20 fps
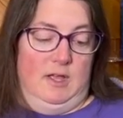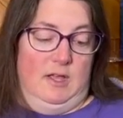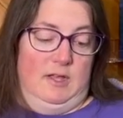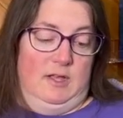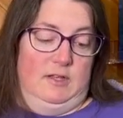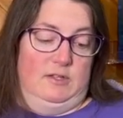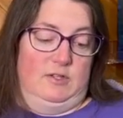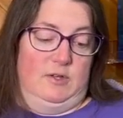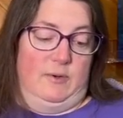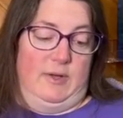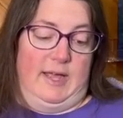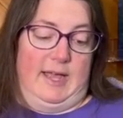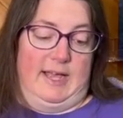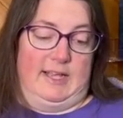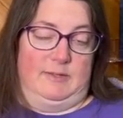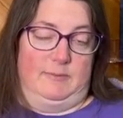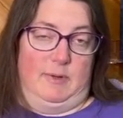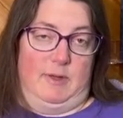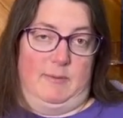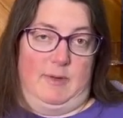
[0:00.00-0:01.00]
So I
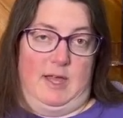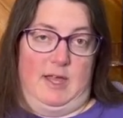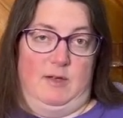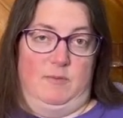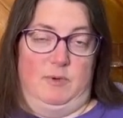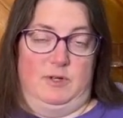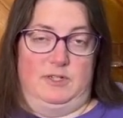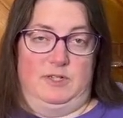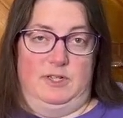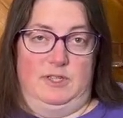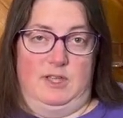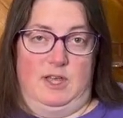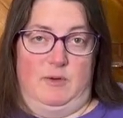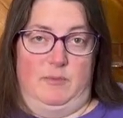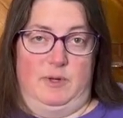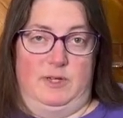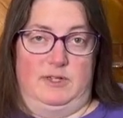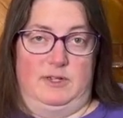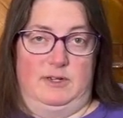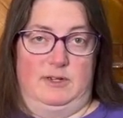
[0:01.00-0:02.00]
asked my mom what she thought
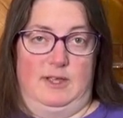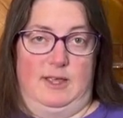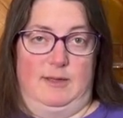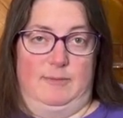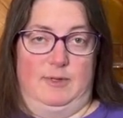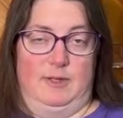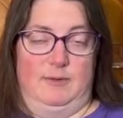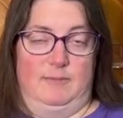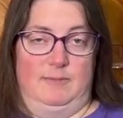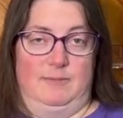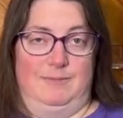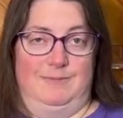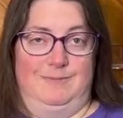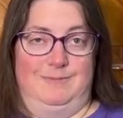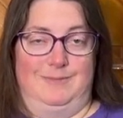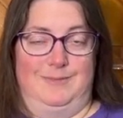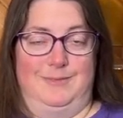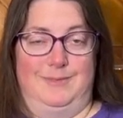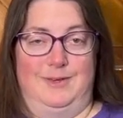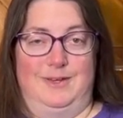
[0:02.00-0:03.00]
we should name him,
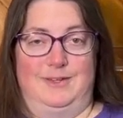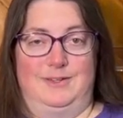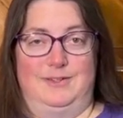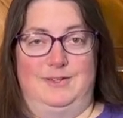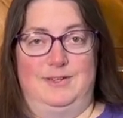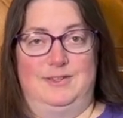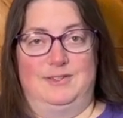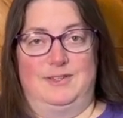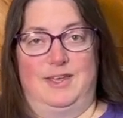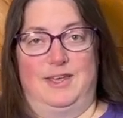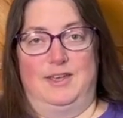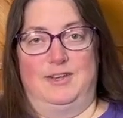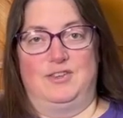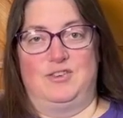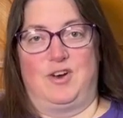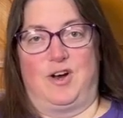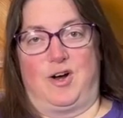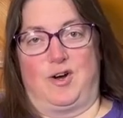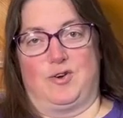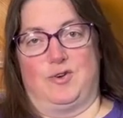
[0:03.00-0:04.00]
and she said
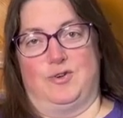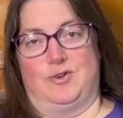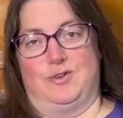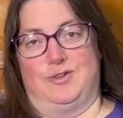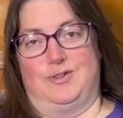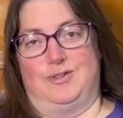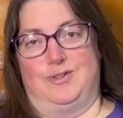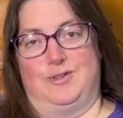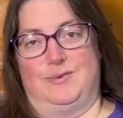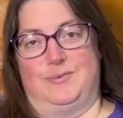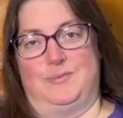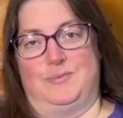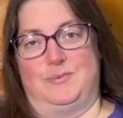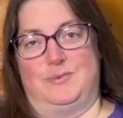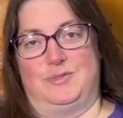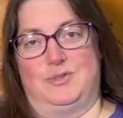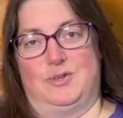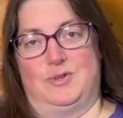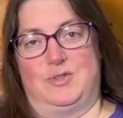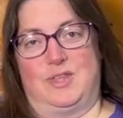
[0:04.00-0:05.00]
Charcoal.
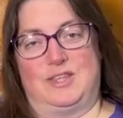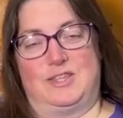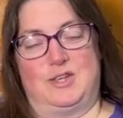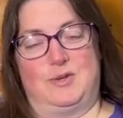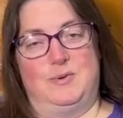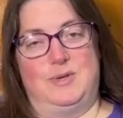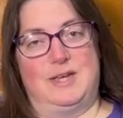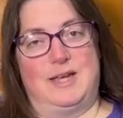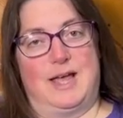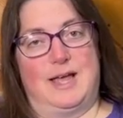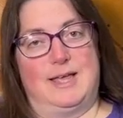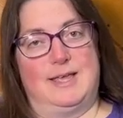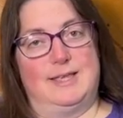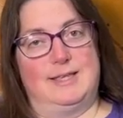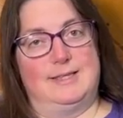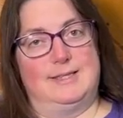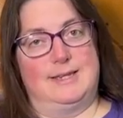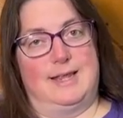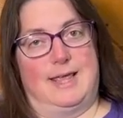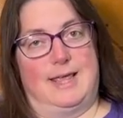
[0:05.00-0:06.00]
So that's how he got
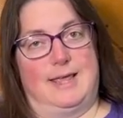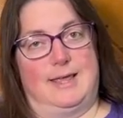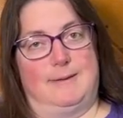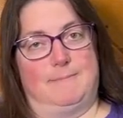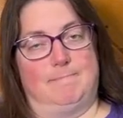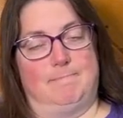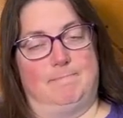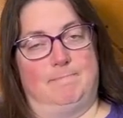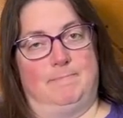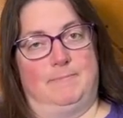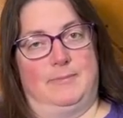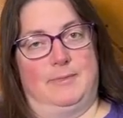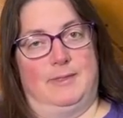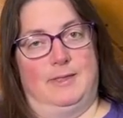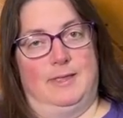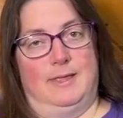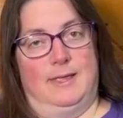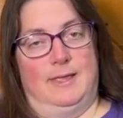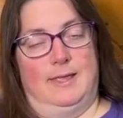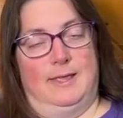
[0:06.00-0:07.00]
his name.
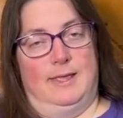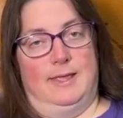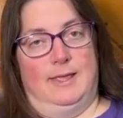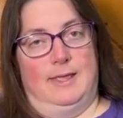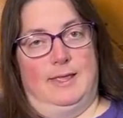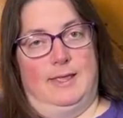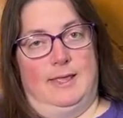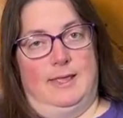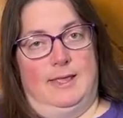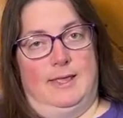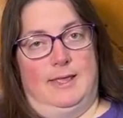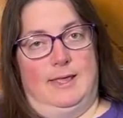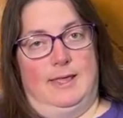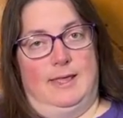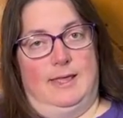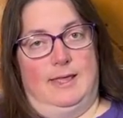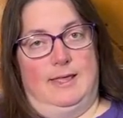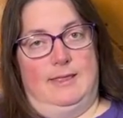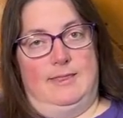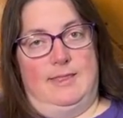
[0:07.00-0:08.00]

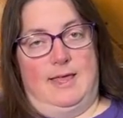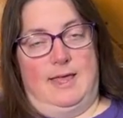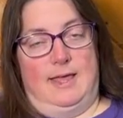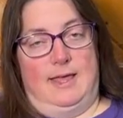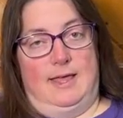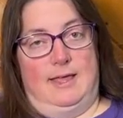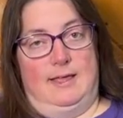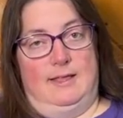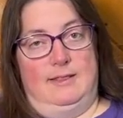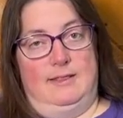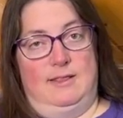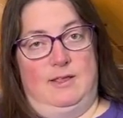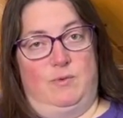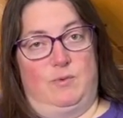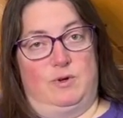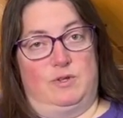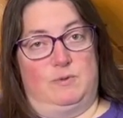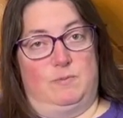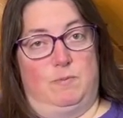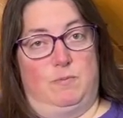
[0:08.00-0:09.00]
And then there
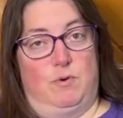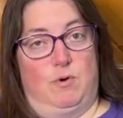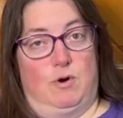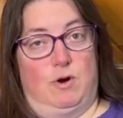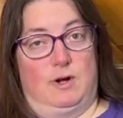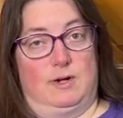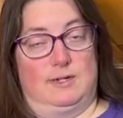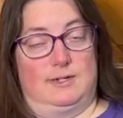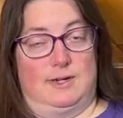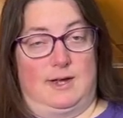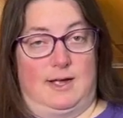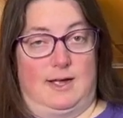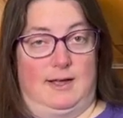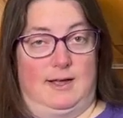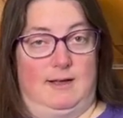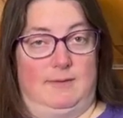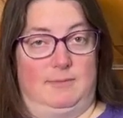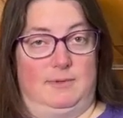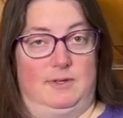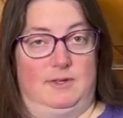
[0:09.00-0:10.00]
was Pork
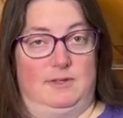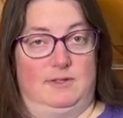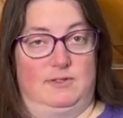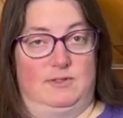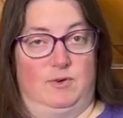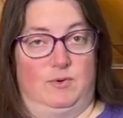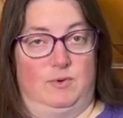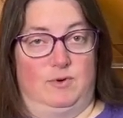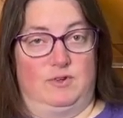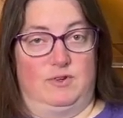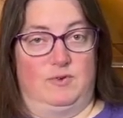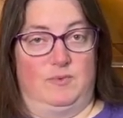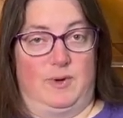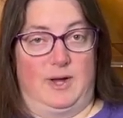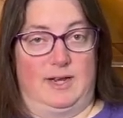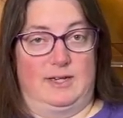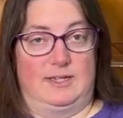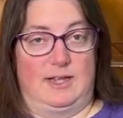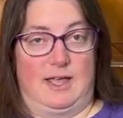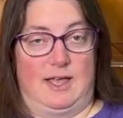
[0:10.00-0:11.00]
Chop. He's the orange and
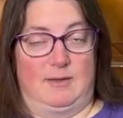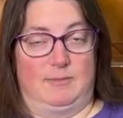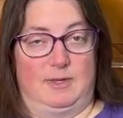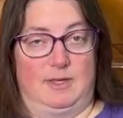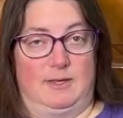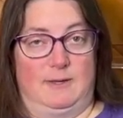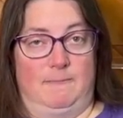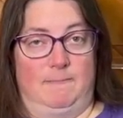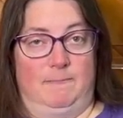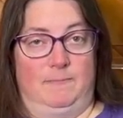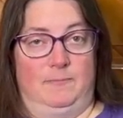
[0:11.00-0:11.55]
white tabby.